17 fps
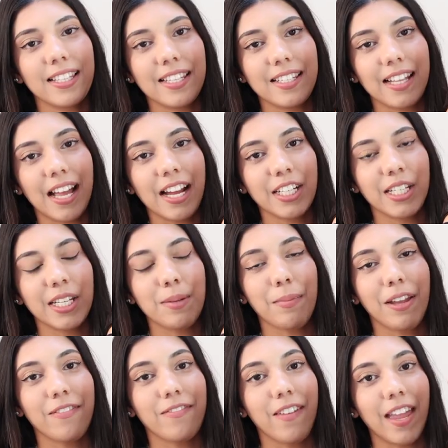this is actually
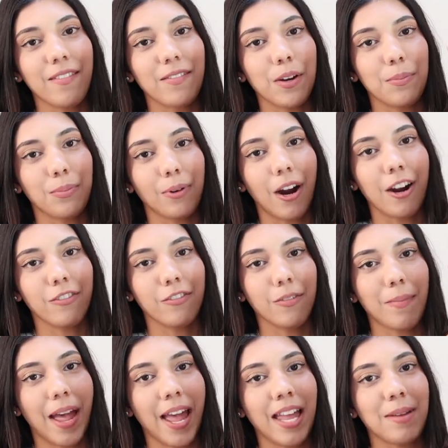my favourite bra
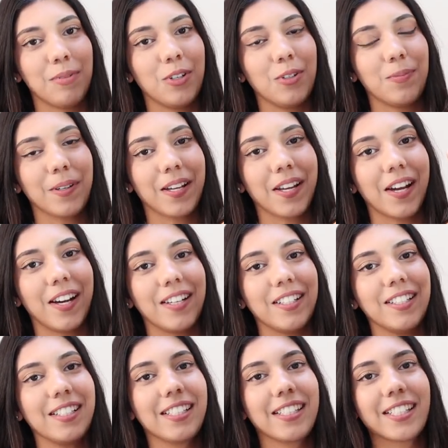from AYBL
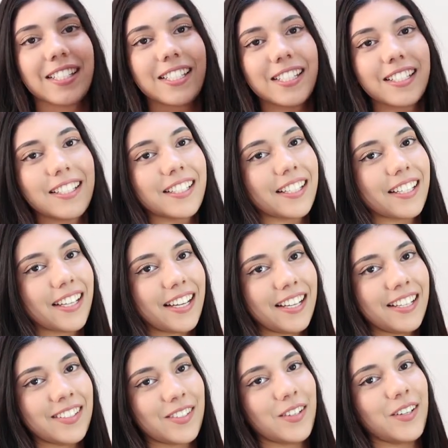because
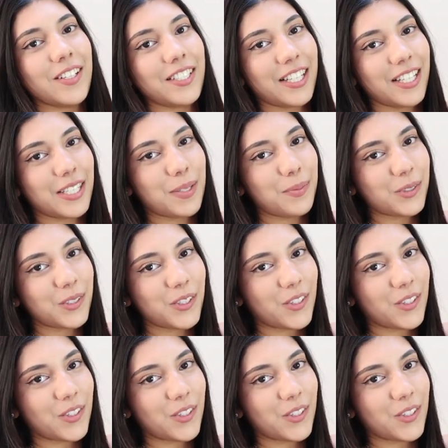it's got adjustable